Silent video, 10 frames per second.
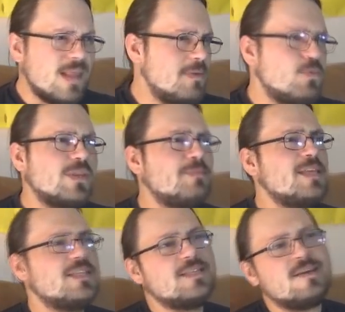I mean, what
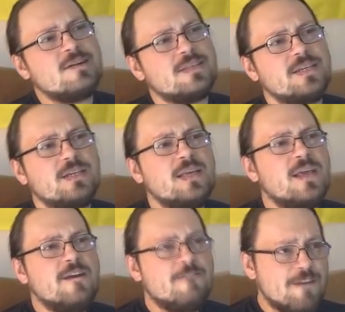makes this article
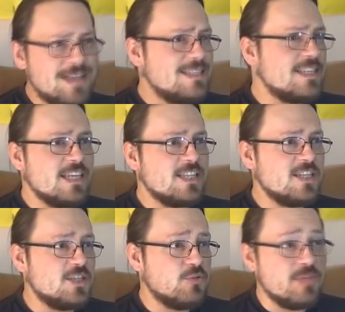
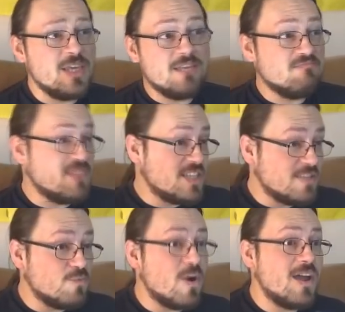fascinating to me, and this
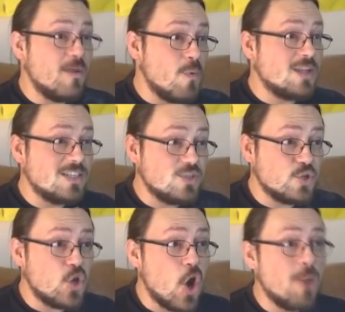is why I wanted to
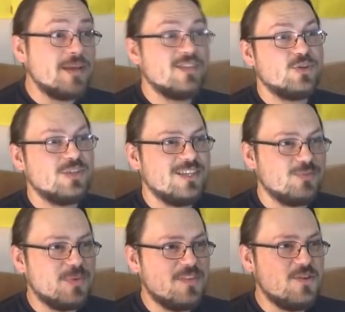comment on
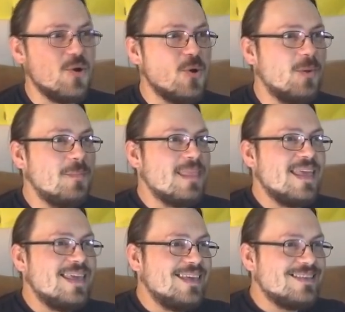it with y'all,
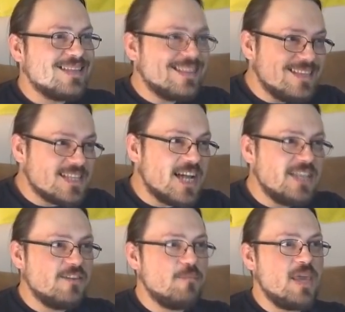is that this
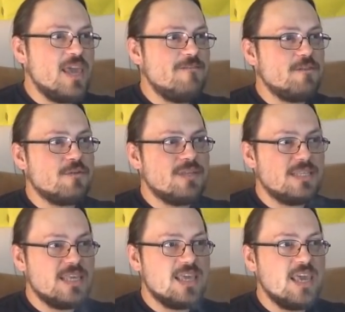kind of behavior
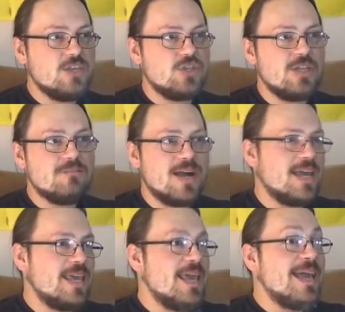is engaged in by